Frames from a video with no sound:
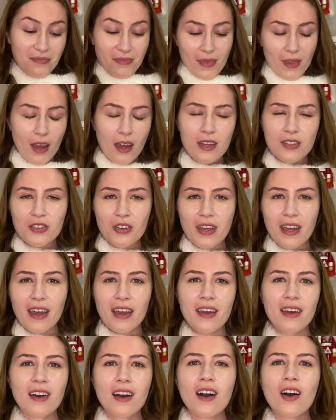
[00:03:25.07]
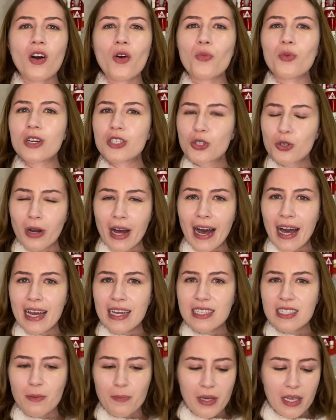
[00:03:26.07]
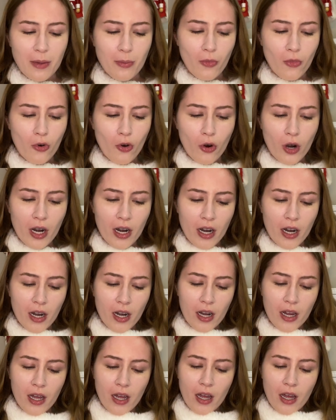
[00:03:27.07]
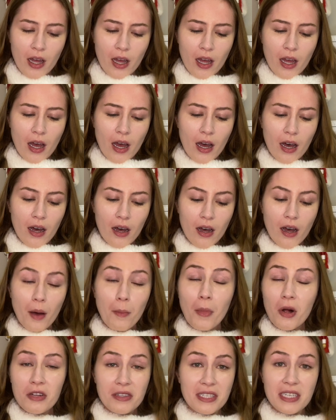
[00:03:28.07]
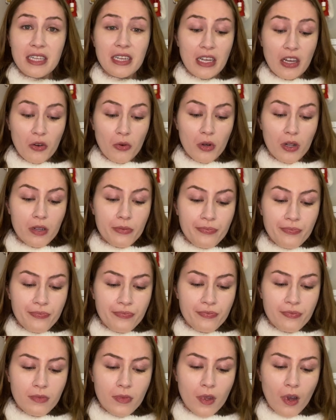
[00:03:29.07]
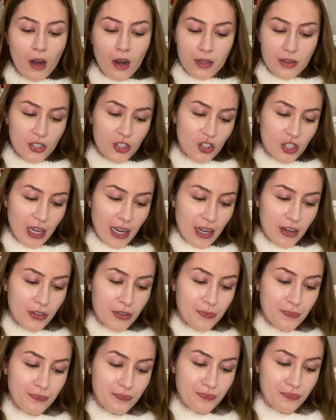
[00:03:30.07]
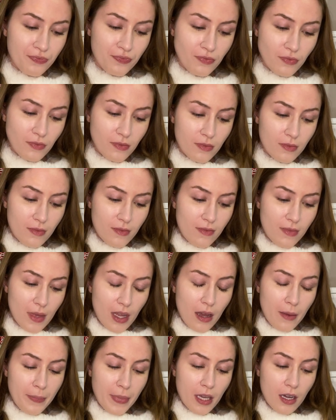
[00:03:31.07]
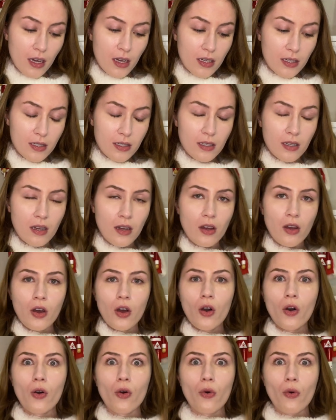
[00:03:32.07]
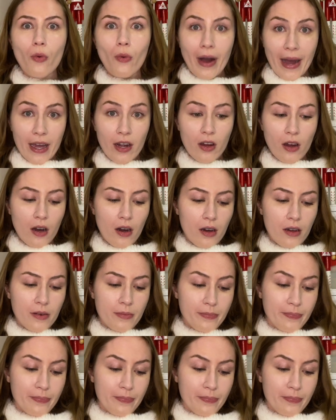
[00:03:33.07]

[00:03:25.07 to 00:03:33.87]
It's okay. We're trying to be more multilingual on this channel, because why not?